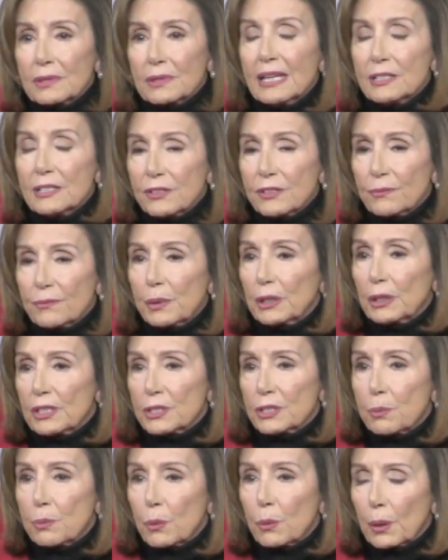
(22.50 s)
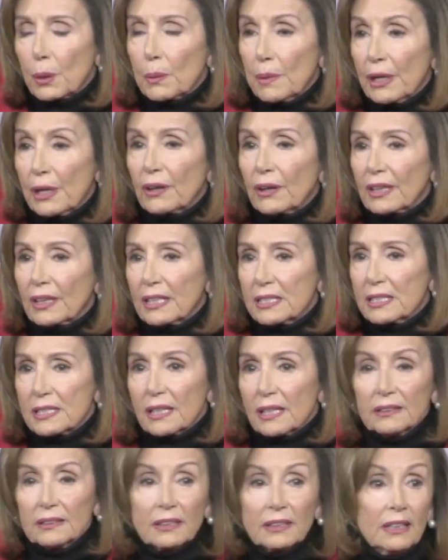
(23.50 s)
tens of millions more
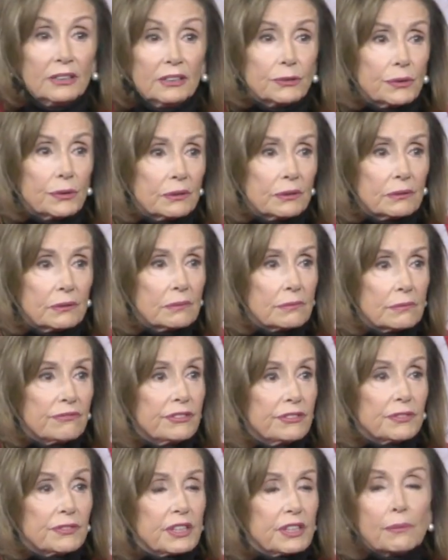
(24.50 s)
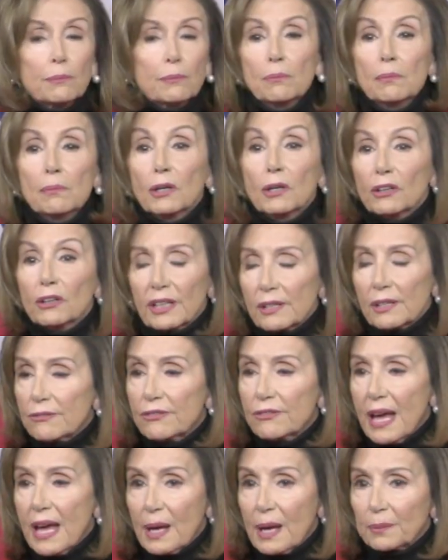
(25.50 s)
Americans, 150 million
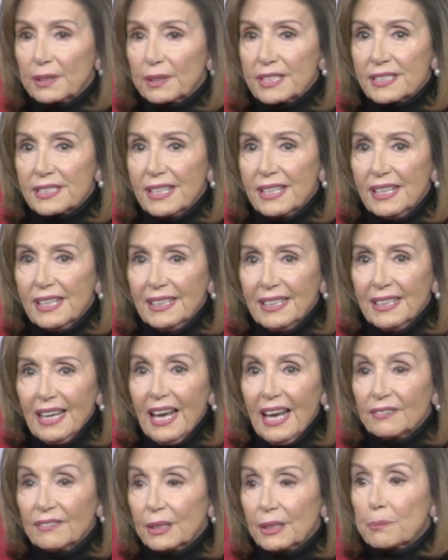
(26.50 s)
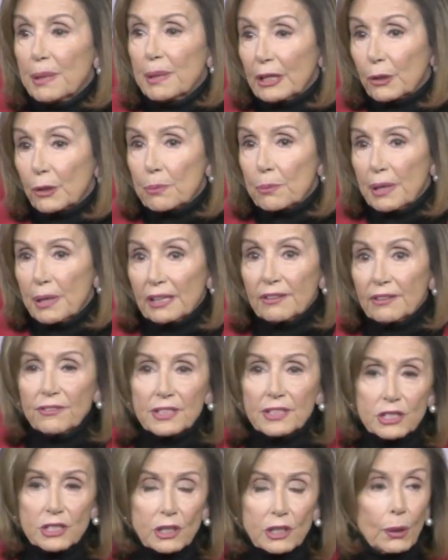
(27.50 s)
families having better
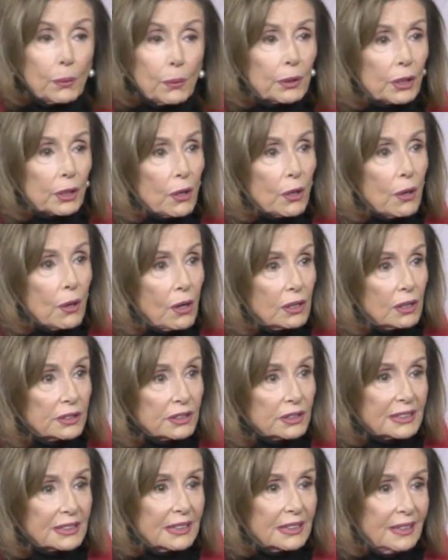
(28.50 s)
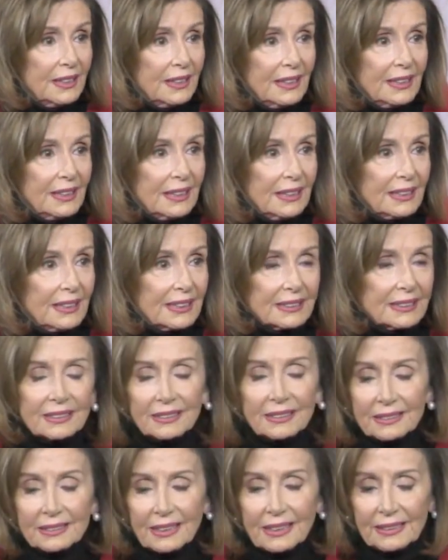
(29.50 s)
benefits, lower cost, uh,
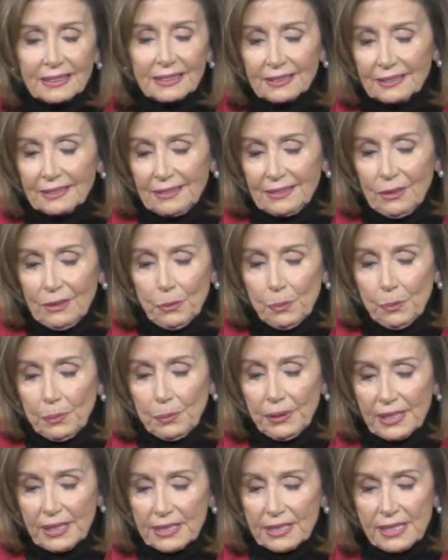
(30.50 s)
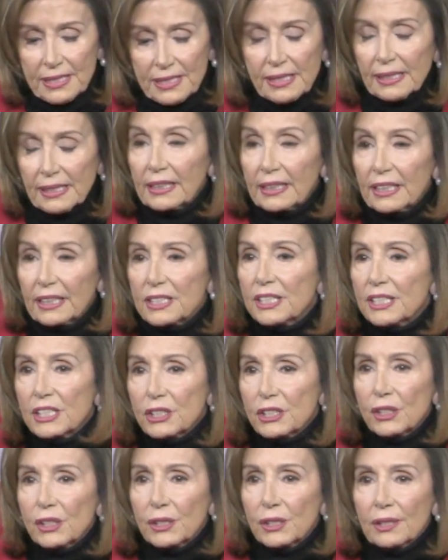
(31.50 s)
and, and, no pre-existing
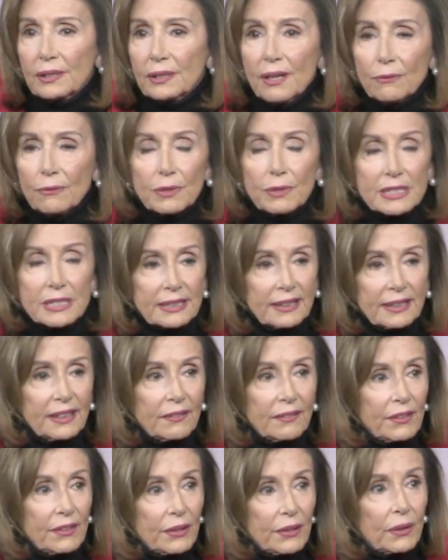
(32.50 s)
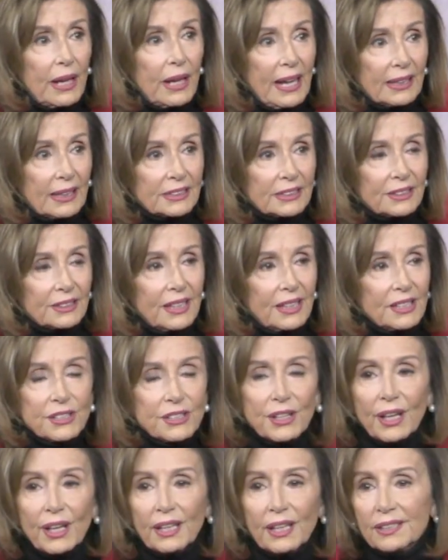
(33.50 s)
condition risking their
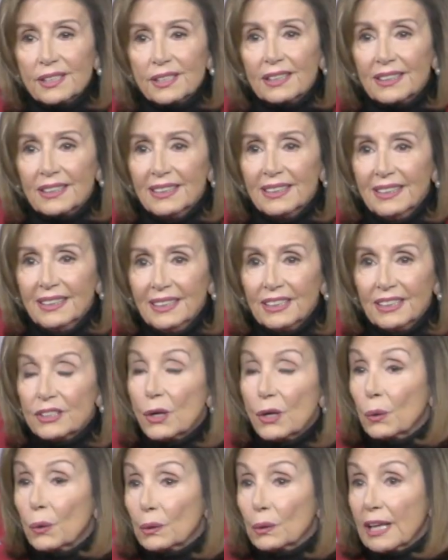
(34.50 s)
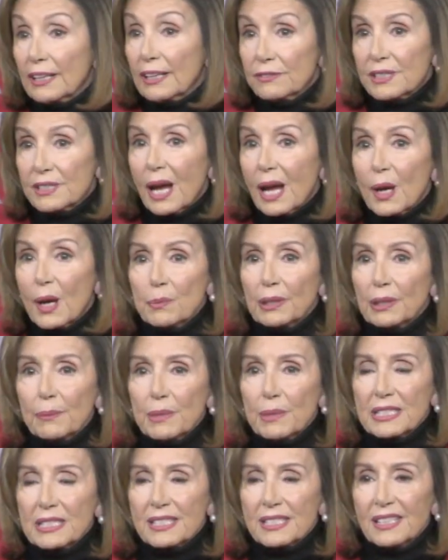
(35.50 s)
access, and uh, no lifetime
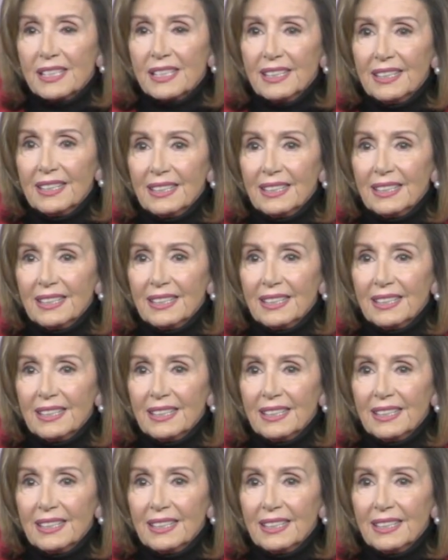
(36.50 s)
limits.